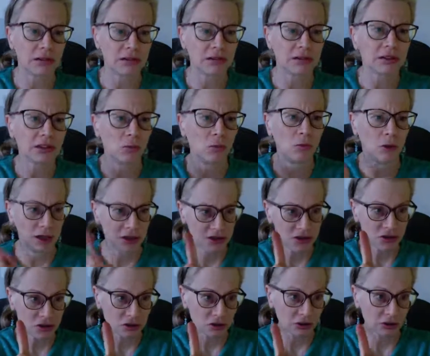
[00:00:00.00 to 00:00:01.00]

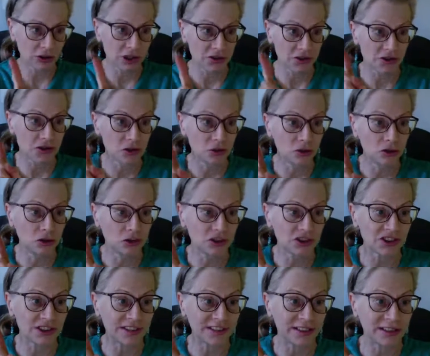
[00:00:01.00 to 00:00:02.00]
there's 2 tools
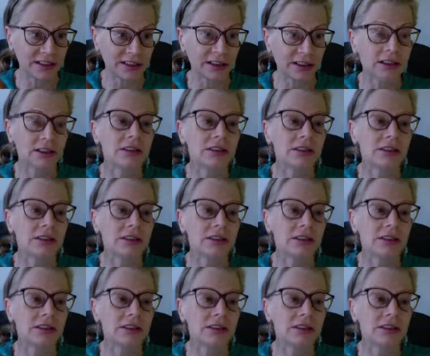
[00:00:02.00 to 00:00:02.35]
I like.